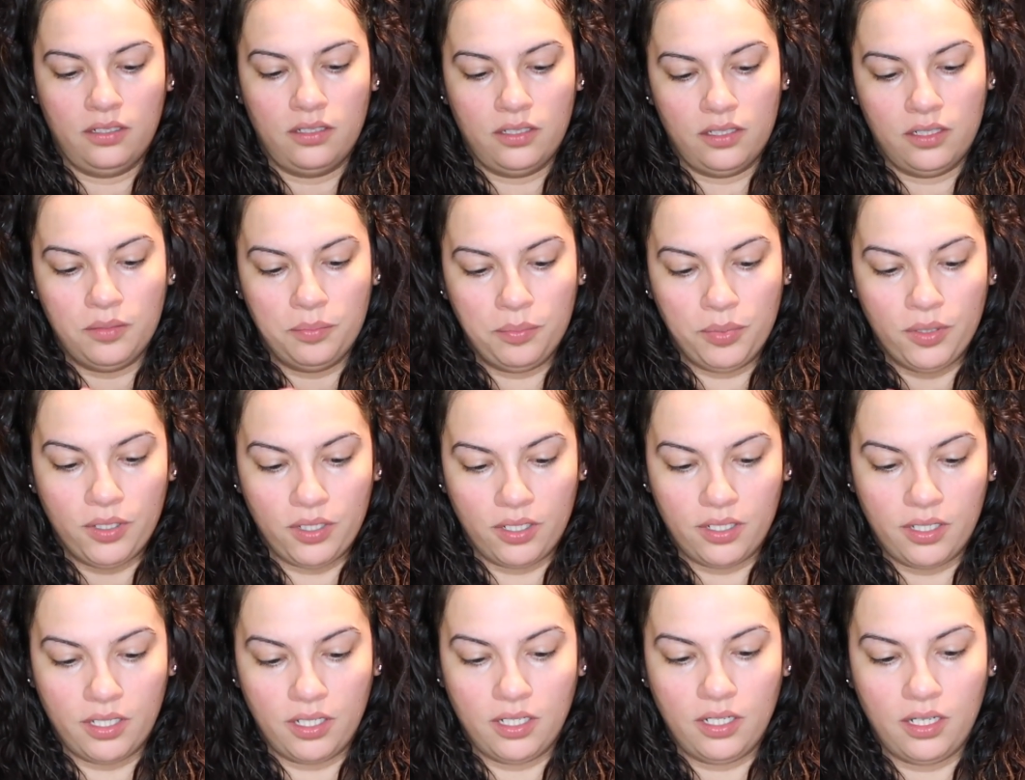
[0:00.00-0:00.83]
just
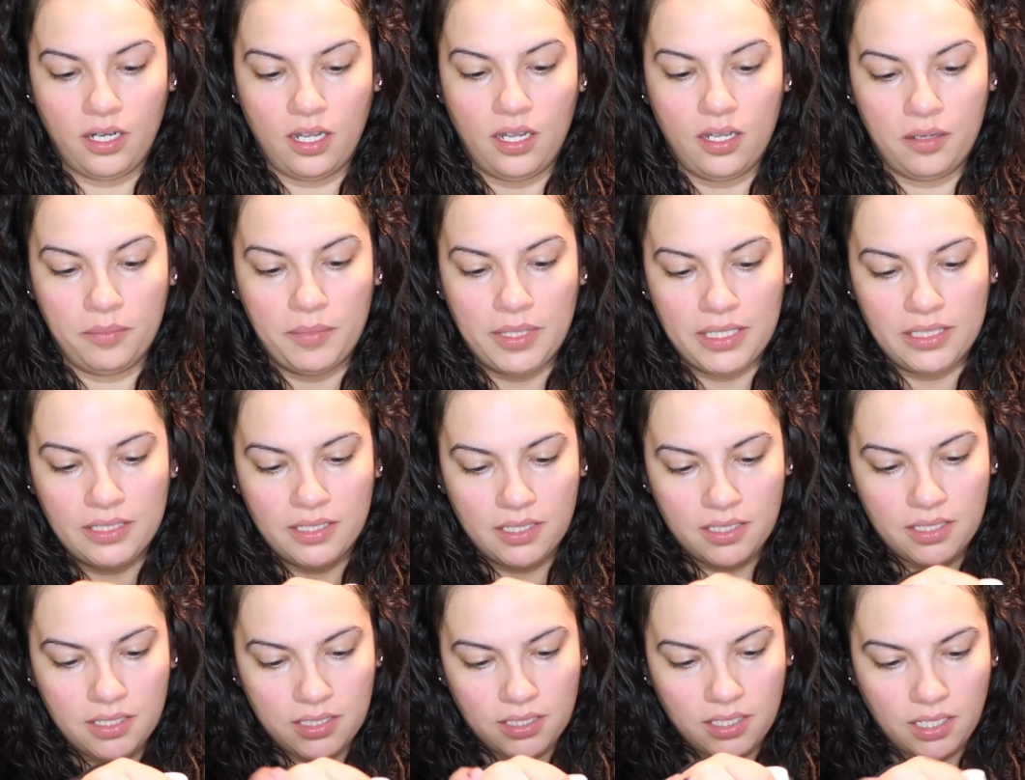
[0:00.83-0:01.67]
put it on my
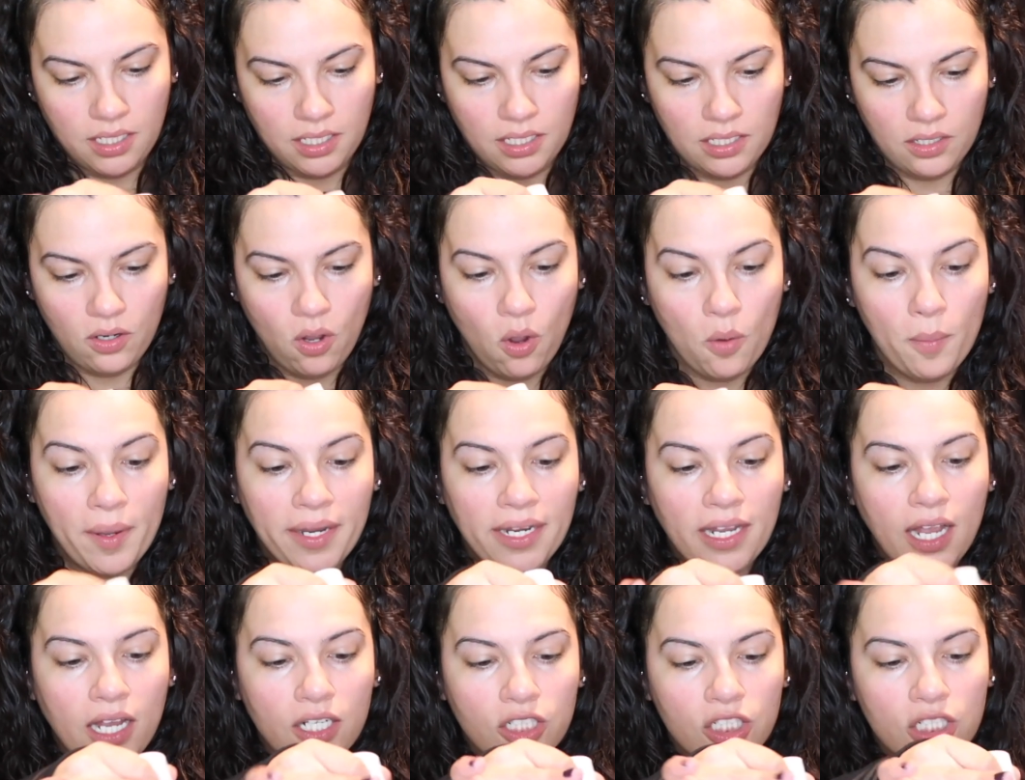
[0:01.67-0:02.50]
skin. Oh
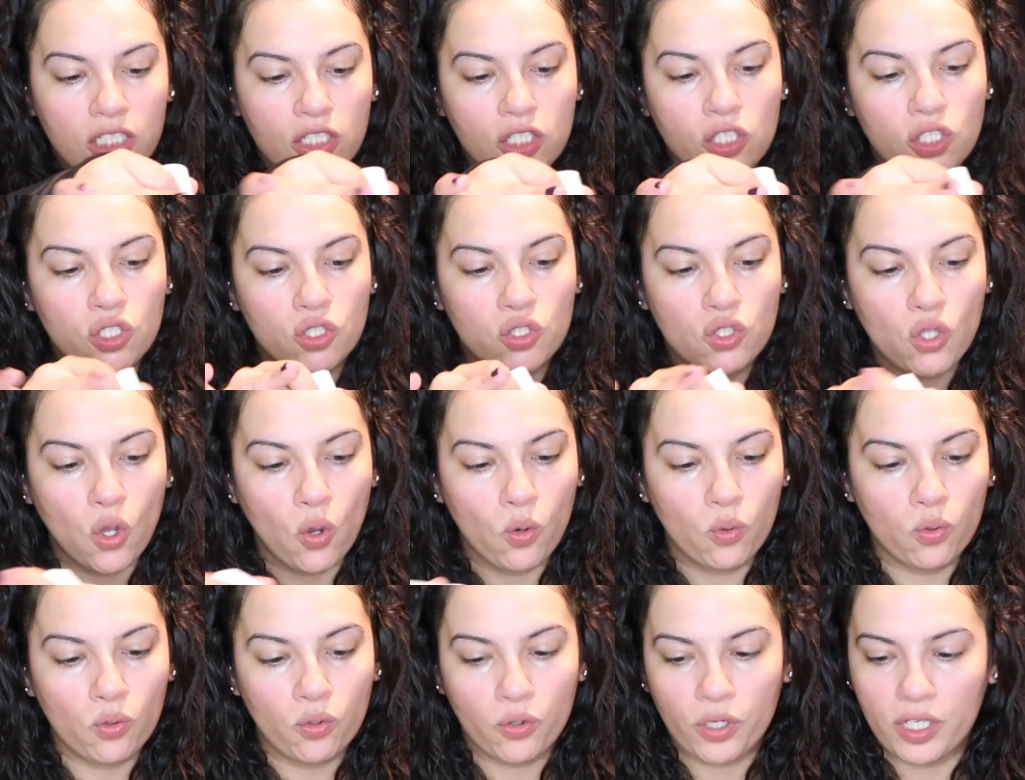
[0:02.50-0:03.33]
my gosh, it's
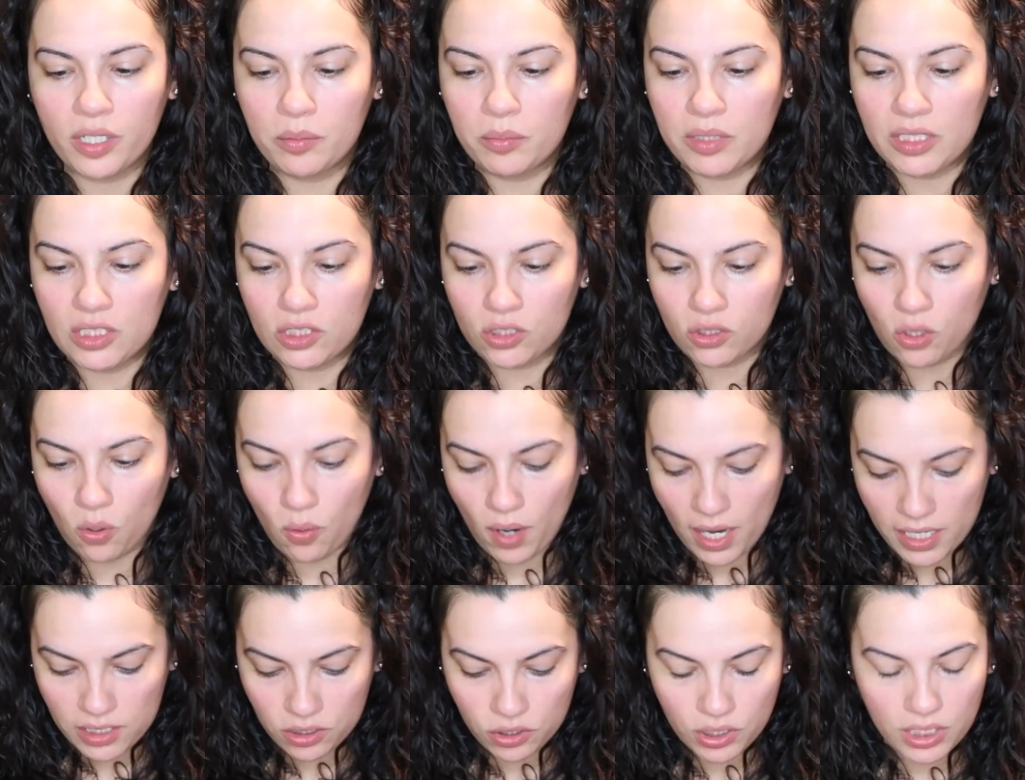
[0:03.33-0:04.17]
so creamy, so
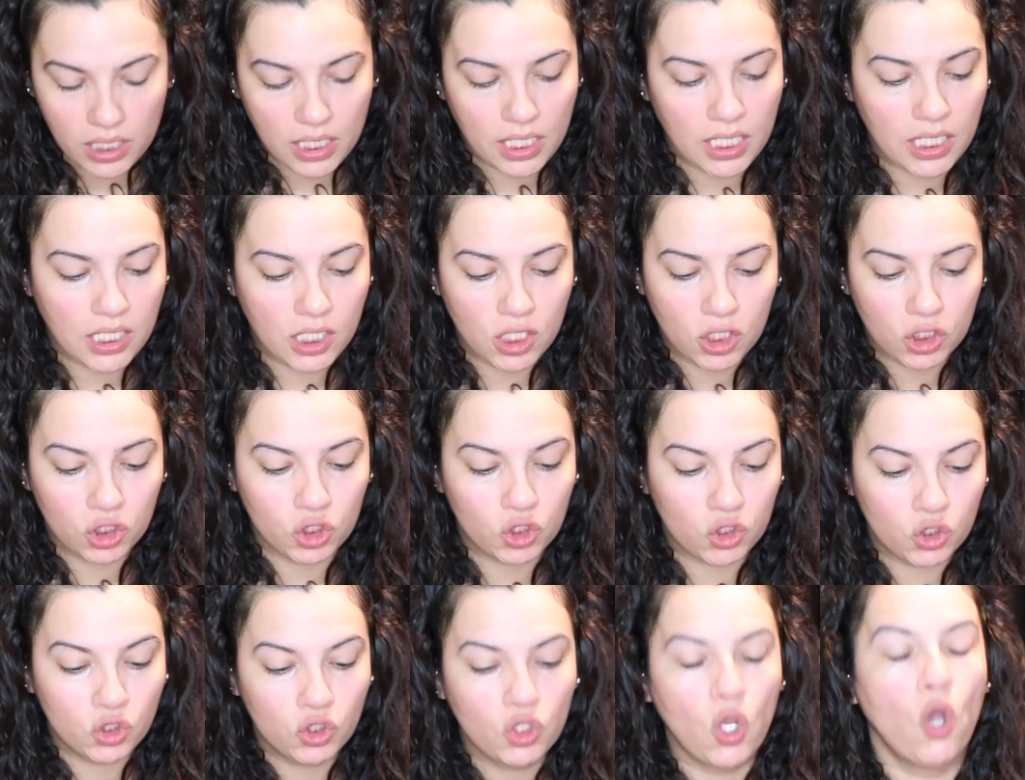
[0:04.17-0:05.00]
hydrating,
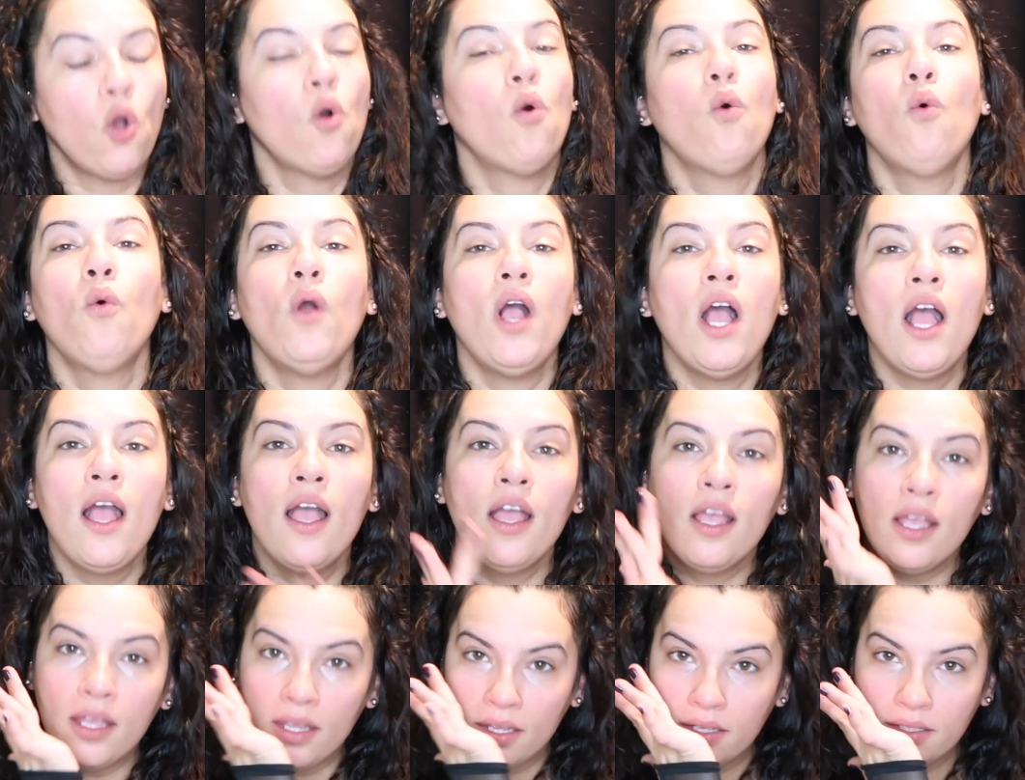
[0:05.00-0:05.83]
so
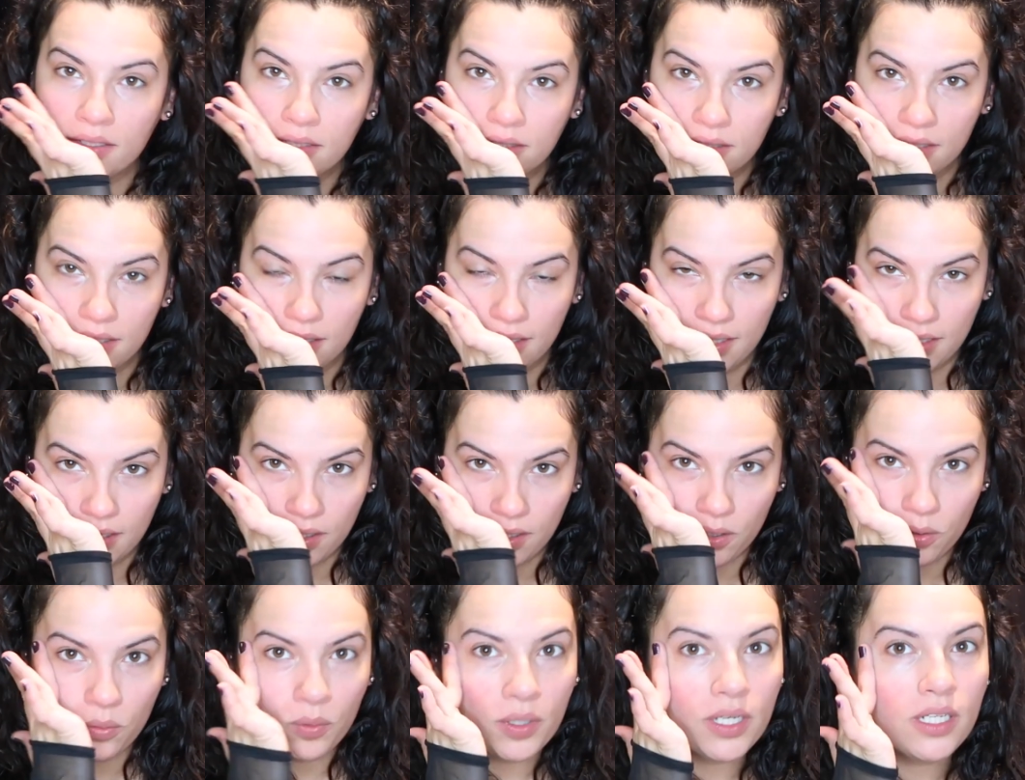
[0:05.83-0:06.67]

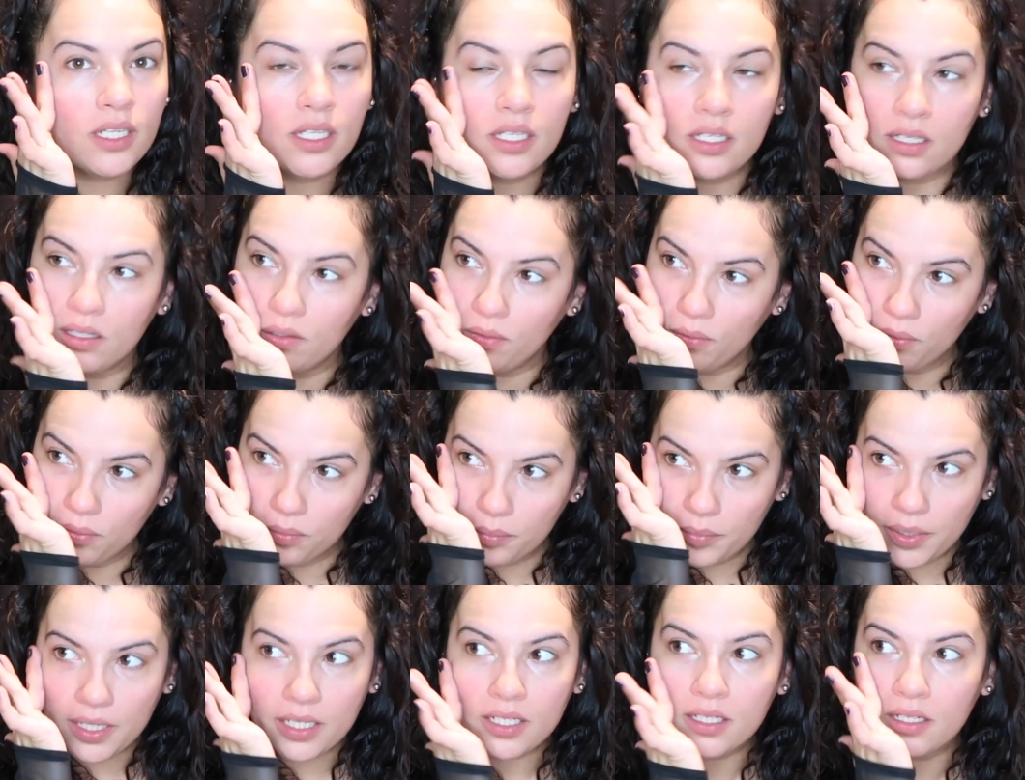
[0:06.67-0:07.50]
liquidy. Oh
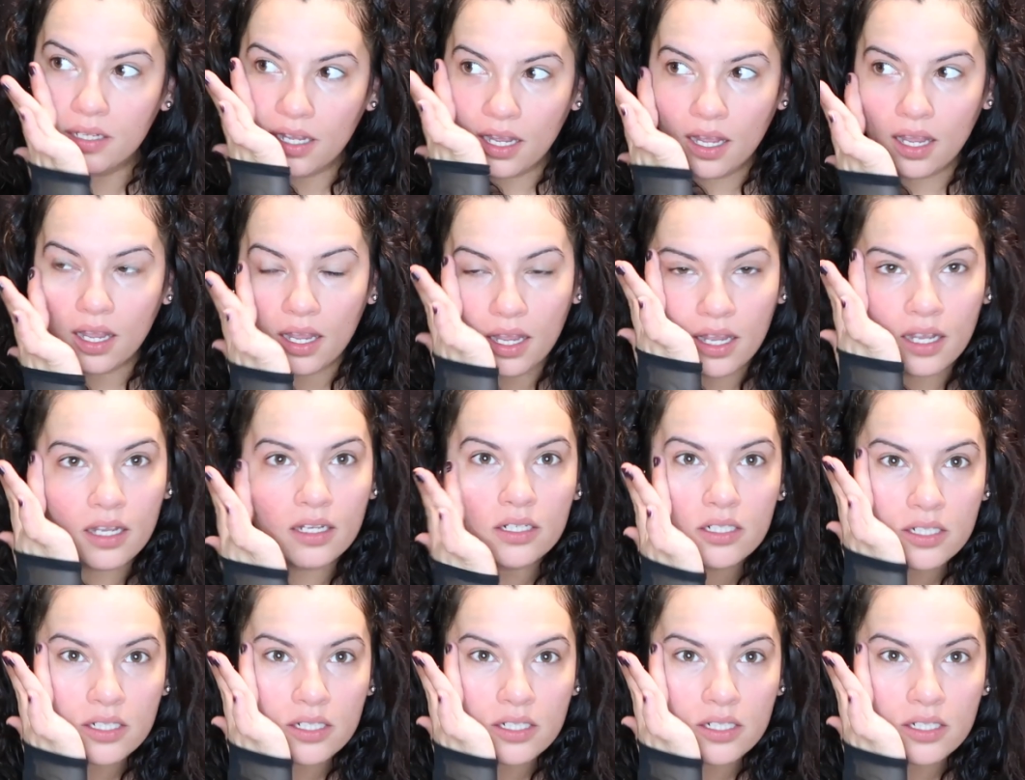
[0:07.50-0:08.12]
my gosh.